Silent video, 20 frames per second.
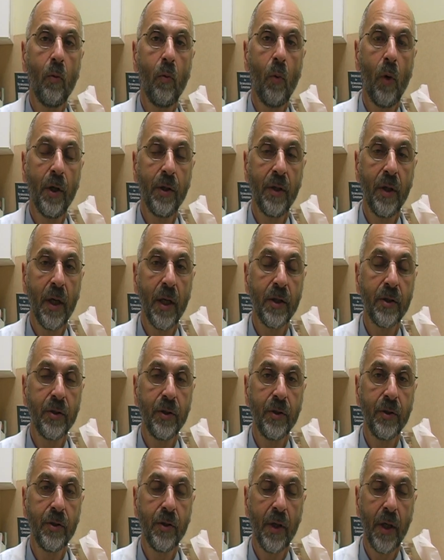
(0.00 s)
One
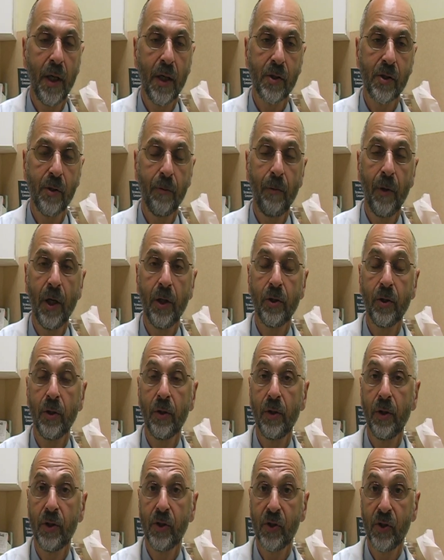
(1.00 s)
test is to ask the
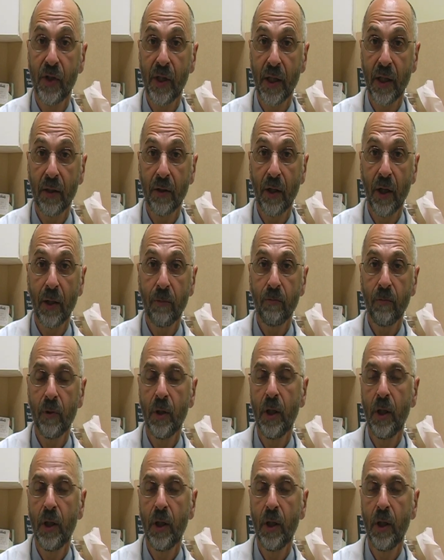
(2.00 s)
patient to stand up